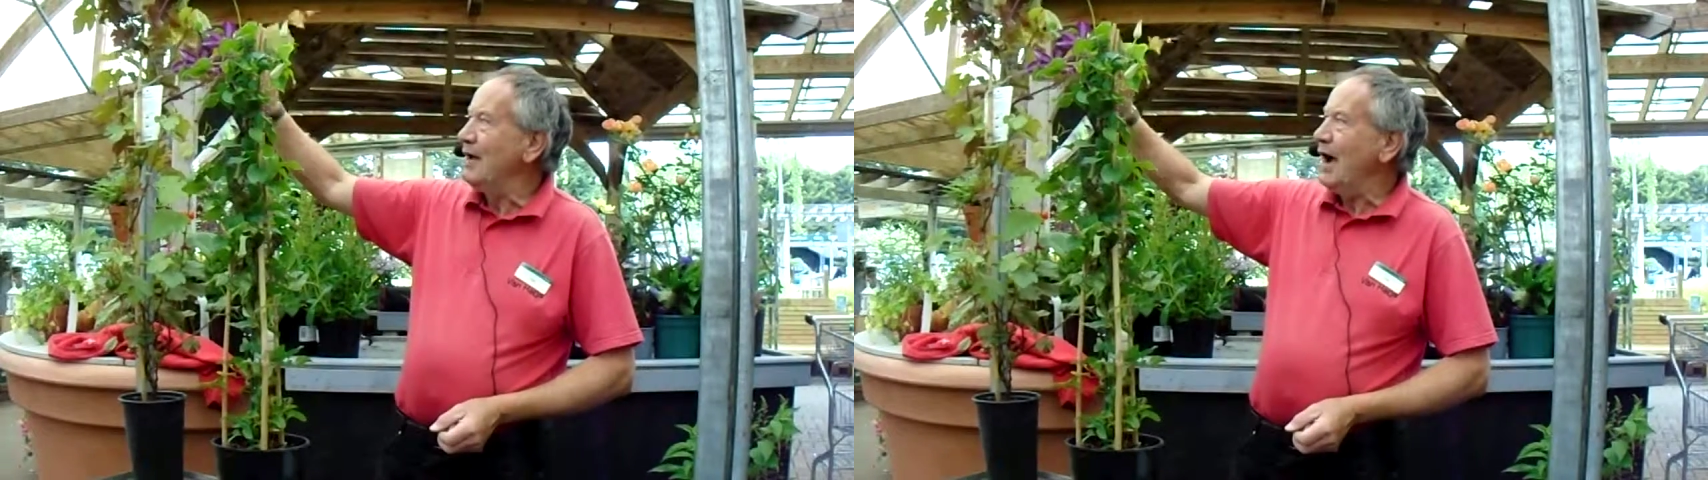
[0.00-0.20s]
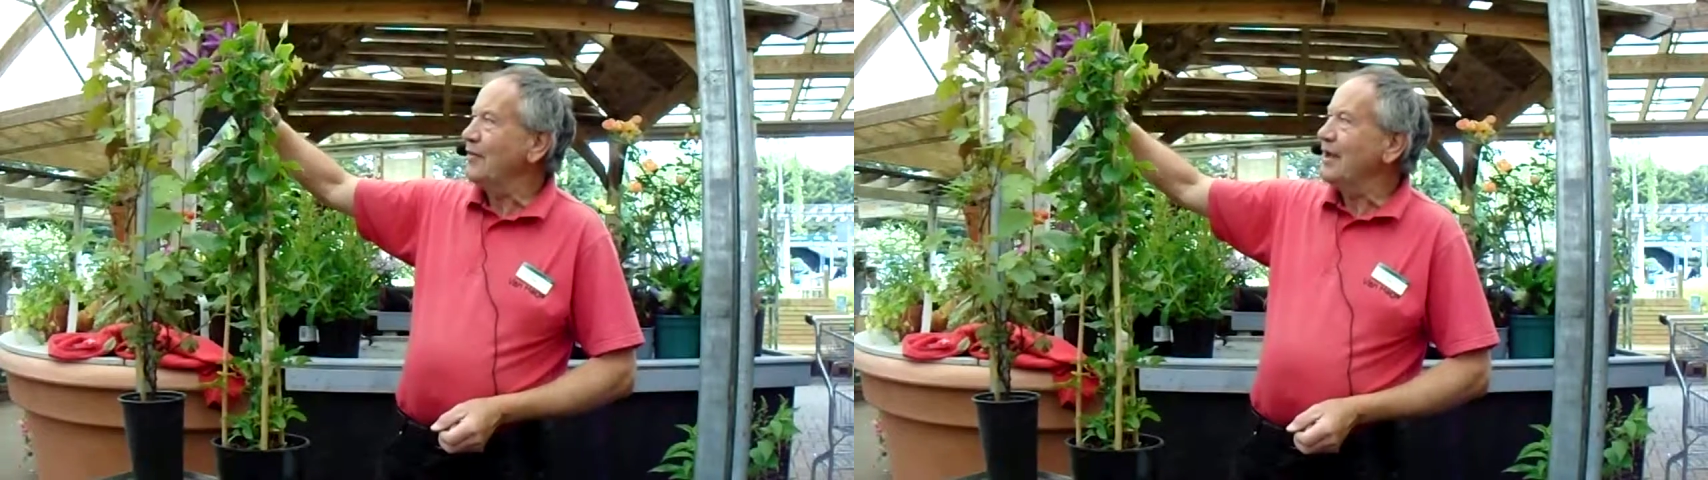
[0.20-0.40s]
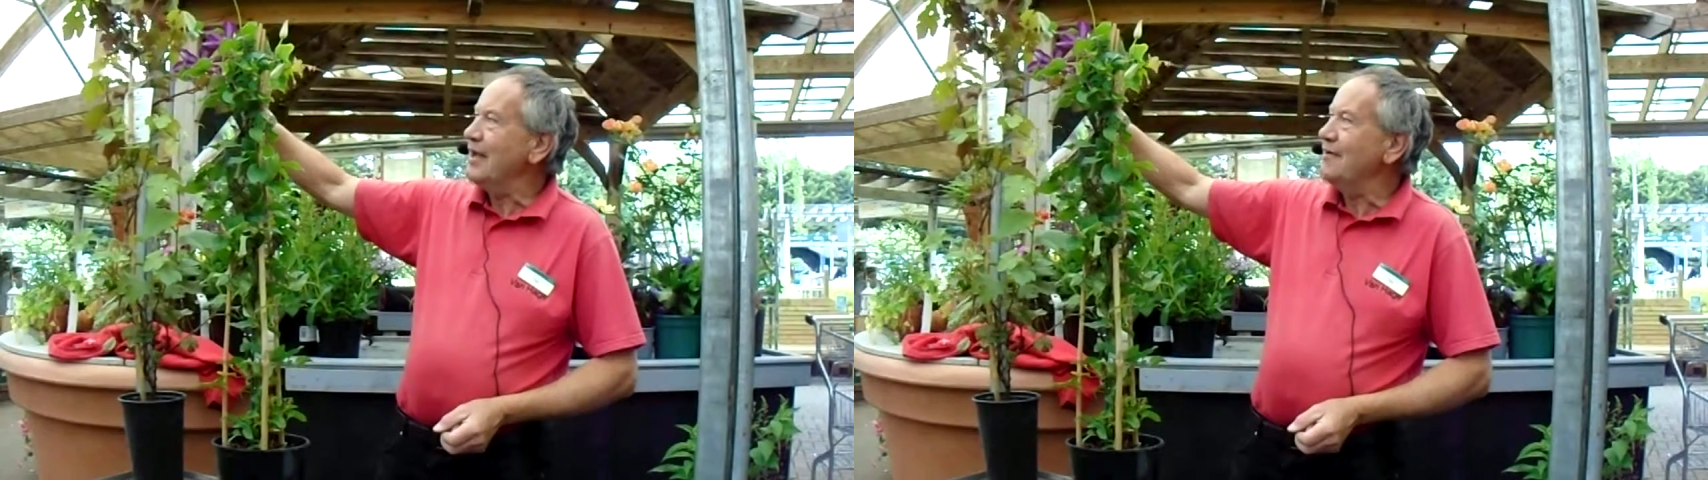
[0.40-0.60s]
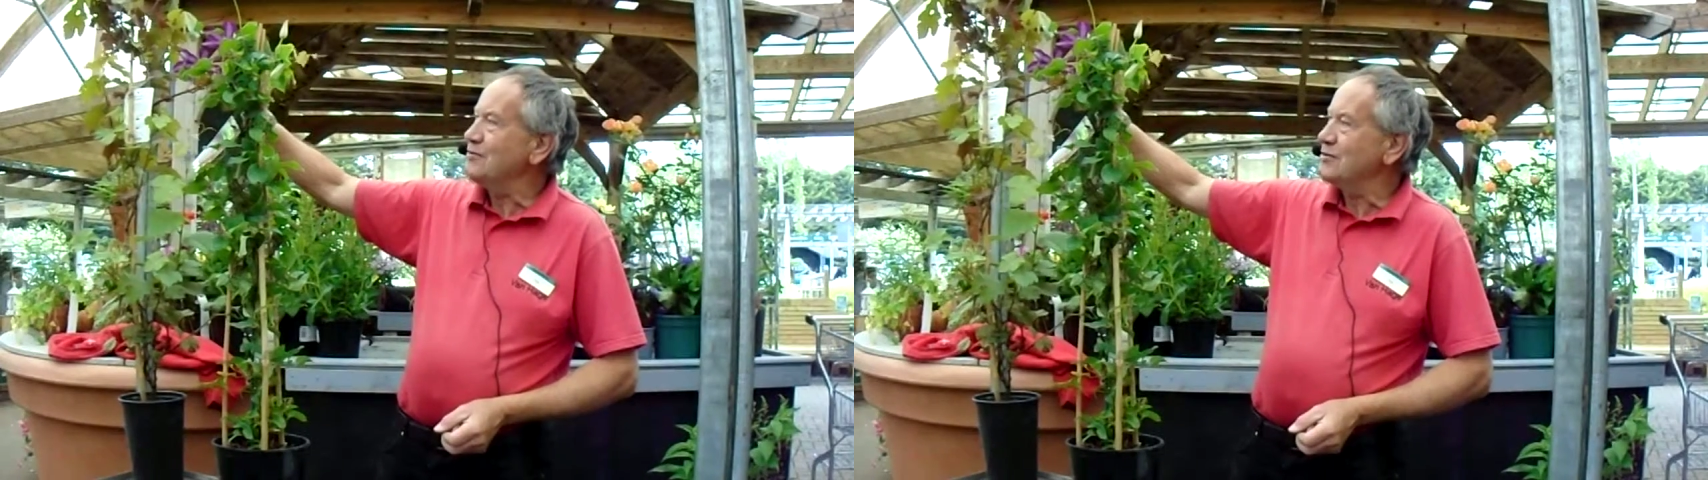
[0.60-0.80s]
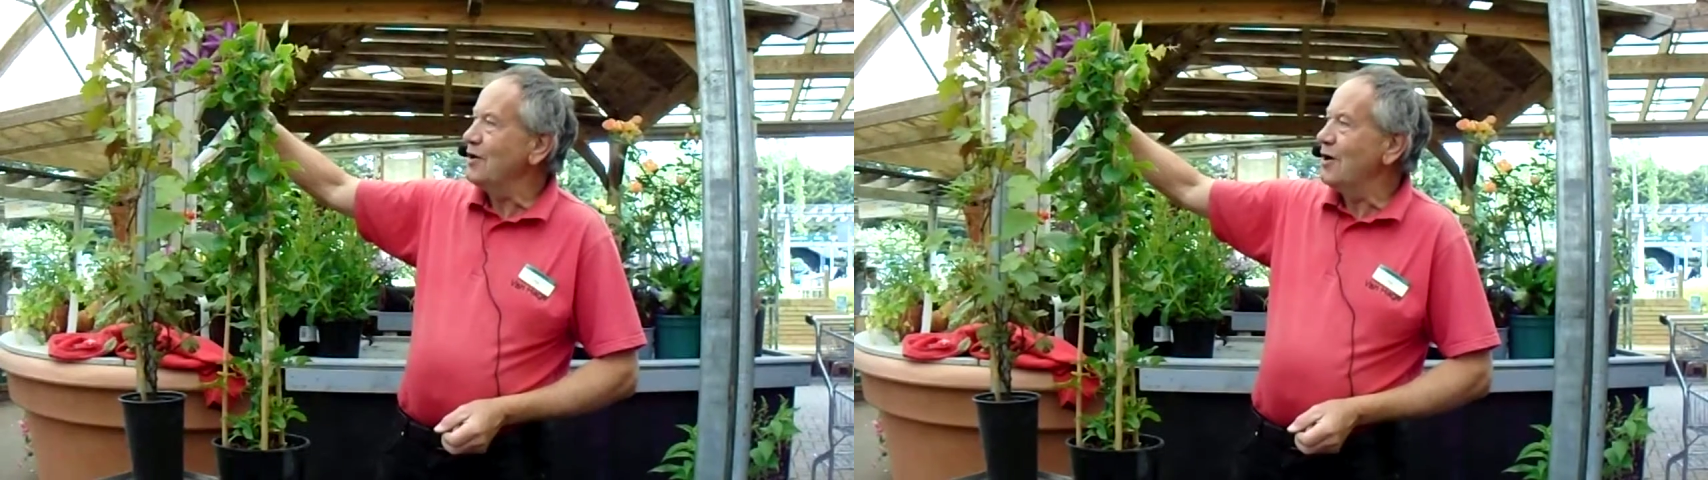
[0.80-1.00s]
The
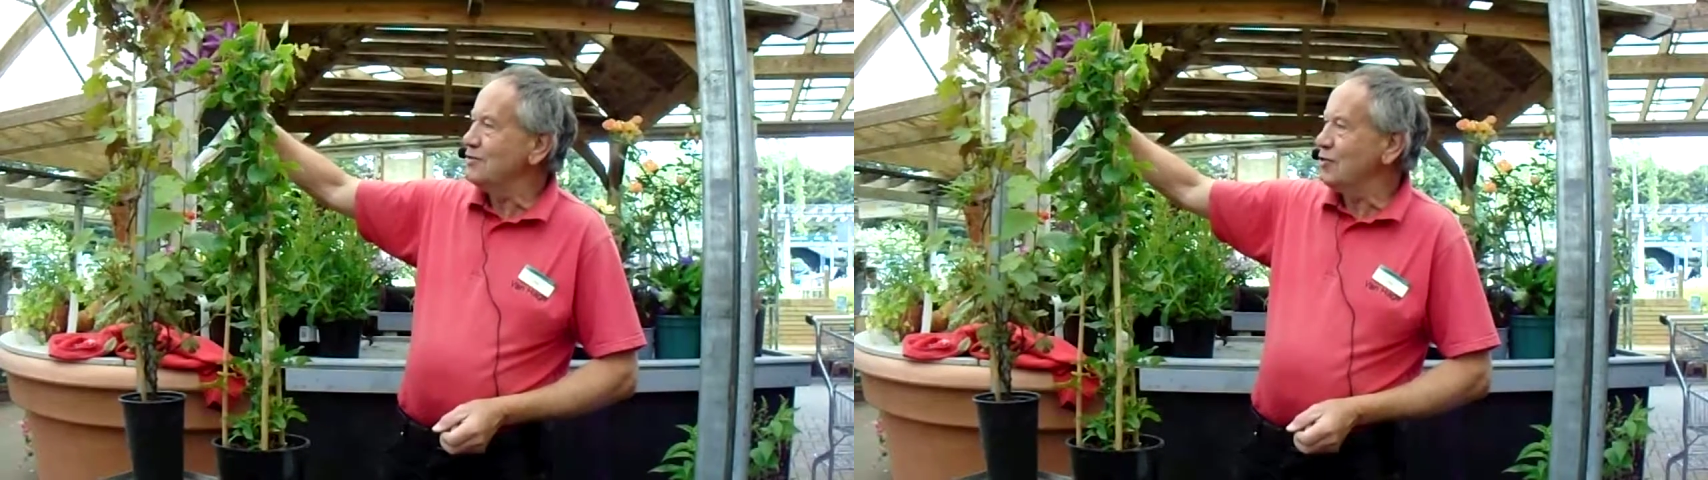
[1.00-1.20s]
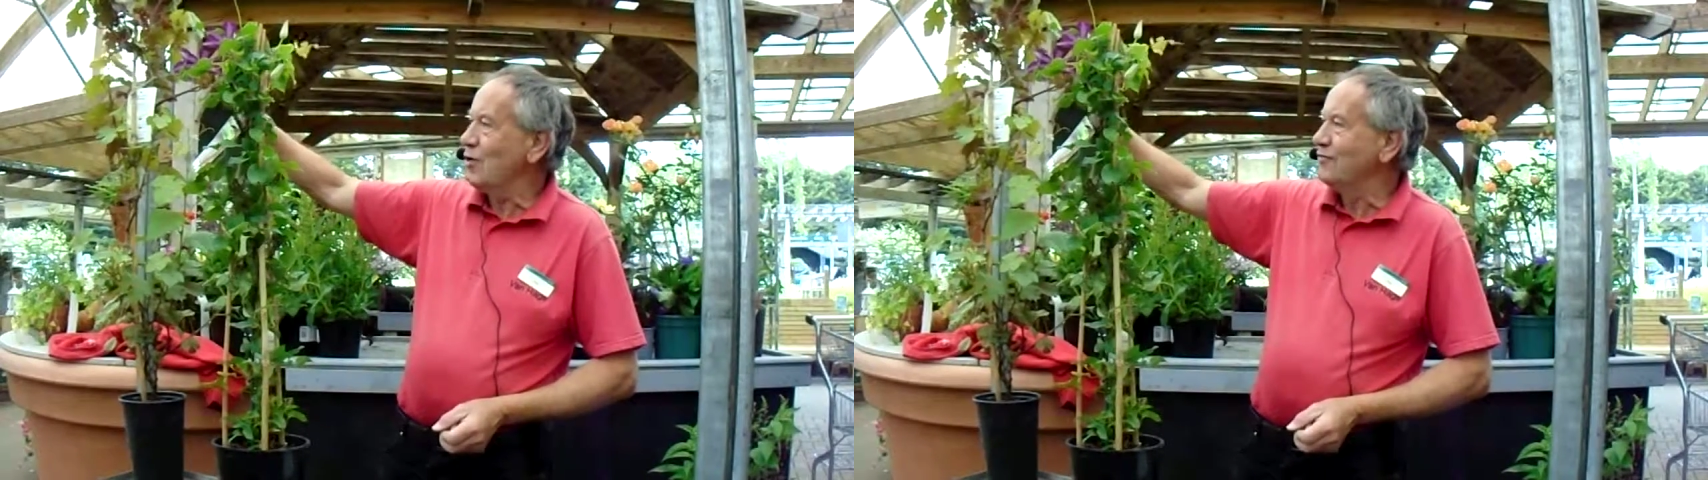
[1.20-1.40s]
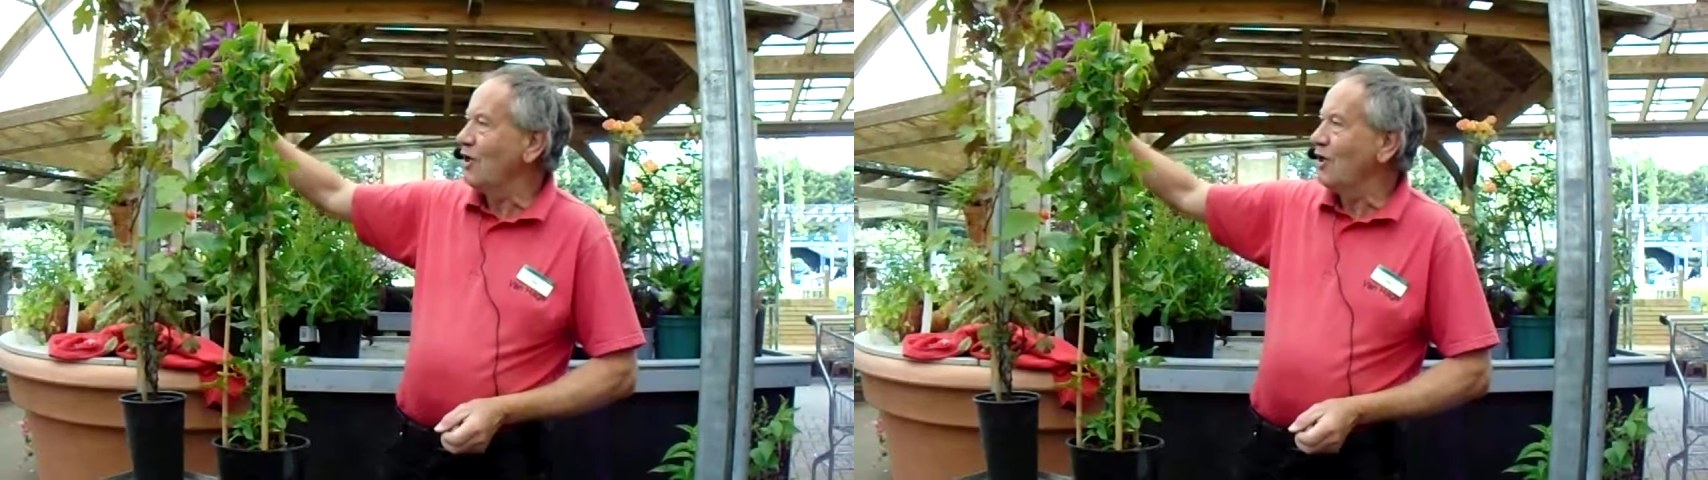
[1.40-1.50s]
leaves are sort of